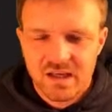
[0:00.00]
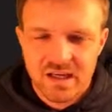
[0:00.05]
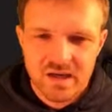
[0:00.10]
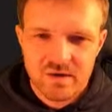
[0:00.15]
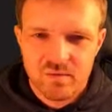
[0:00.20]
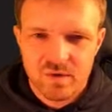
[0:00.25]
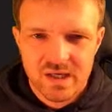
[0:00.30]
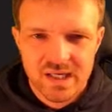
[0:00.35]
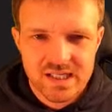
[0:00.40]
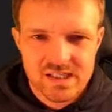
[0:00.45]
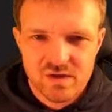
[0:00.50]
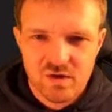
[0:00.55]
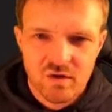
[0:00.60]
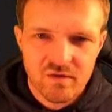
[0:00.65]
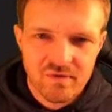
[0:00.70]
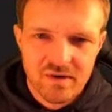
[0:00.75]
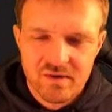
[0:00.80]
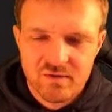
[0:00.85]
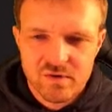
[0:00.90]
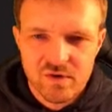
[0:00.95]
it will ease
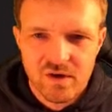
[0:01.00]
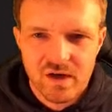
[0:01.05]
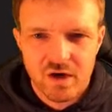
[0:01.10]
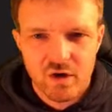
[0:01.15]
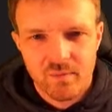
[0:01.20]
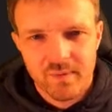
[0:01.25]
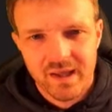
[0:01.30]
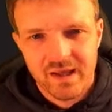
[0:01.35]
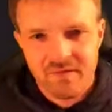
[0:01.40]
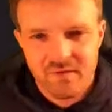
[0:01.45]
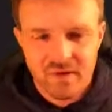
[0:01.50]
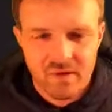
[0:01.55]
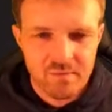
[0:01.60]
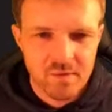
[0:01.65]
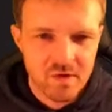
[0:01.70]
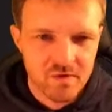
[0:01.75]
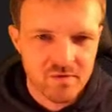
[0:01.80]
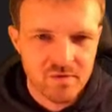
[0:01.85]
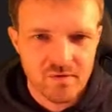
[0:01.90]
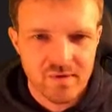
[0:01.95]
off after a little bit if I
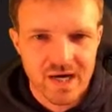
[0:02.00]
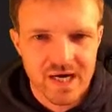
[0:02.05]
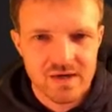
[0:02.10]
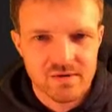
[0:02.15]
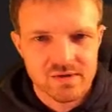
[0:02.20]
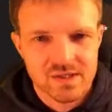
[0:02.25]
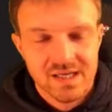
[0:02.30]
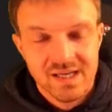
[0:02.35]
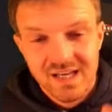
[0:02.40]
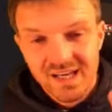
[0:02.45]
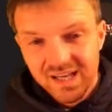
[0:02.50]
move around.